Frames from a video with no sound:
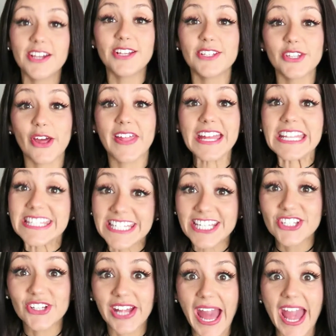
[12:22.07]
So that's
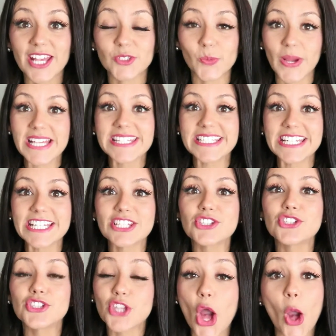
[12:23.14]
it, you guys. Wasn't it
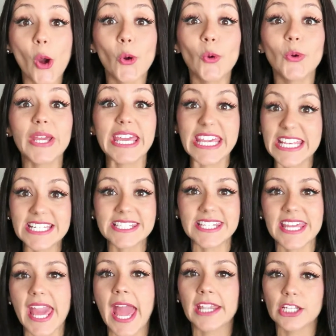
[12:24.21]
so
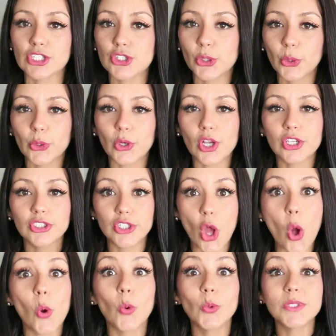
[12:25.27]
easy and it took
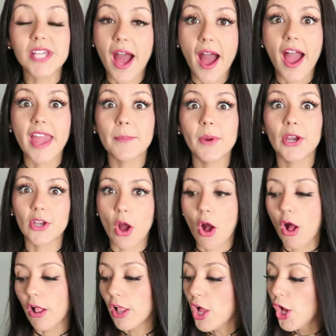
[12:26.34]
no time at
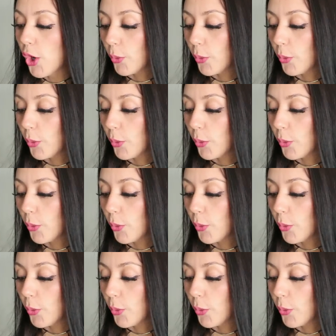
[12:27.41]
all?